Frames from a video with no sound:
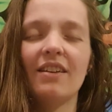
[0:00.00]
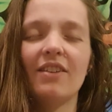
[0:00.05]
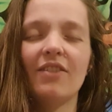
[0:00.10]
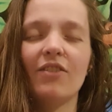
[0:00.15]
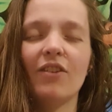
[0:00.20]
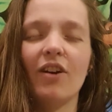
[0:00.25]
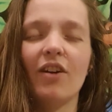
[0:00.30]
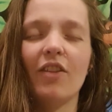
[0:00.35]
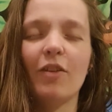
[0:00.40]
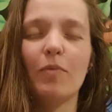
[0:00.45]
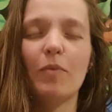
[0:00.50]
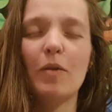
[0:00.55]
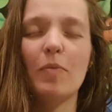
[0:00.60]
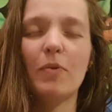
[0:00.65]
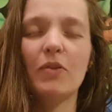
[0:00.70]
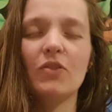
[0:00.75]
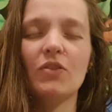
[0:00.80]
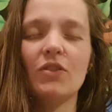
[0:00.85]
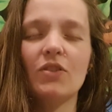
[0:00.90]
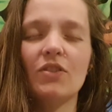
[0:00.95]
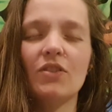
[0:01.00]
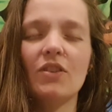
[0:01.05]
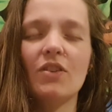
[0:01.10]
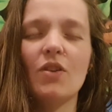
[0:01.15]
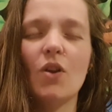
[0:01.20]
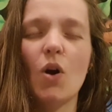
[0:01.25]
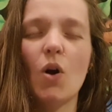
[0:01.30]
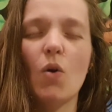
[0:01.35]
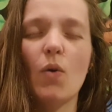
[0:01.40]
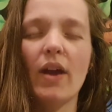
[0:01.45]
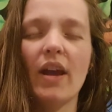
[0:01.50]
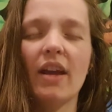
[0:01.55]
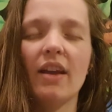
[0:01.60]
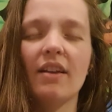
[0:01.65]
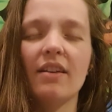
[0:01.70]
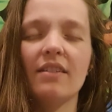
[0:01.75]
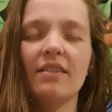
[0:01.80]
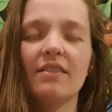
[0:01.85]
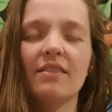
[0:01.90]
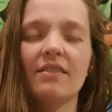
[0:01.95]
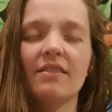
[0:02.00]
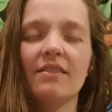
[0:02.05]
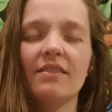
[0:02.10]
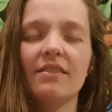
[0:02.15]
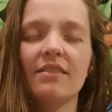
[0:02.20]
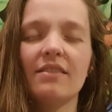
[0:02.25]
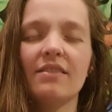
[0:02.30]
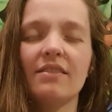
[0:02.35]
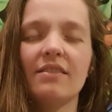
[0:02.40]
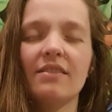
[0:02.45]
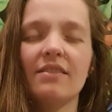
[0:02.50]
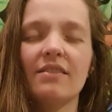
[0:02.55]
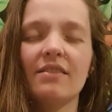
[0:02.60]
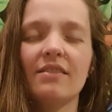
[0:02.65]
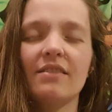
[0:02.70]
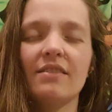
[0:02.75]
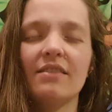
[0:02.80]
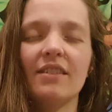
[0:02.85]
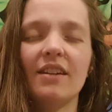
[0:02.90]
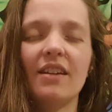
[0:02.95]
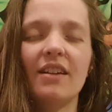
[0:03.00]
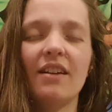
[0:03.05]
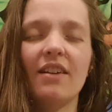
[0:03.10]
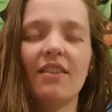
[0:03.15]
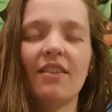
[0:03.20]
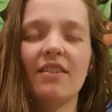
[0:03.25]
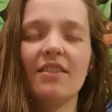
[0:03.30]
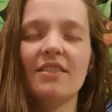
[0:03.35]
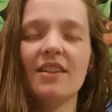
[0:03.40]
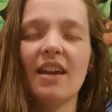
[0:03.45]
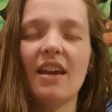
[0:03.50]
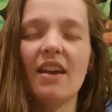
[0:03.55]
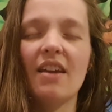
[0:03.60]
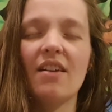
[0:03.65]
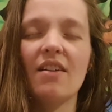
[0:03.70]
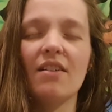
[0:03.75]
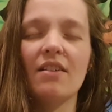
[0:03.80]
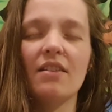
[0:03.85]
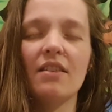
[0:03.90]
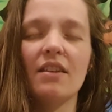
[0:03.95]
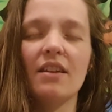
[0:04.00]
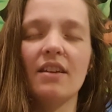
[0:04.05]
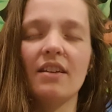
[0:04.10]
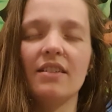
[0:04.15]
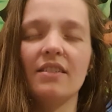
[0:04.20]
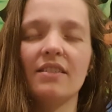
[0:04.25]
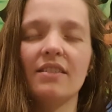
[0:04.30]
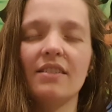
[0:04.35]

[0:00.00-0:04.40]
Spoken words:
For other people it's just a knowing. And others hear things.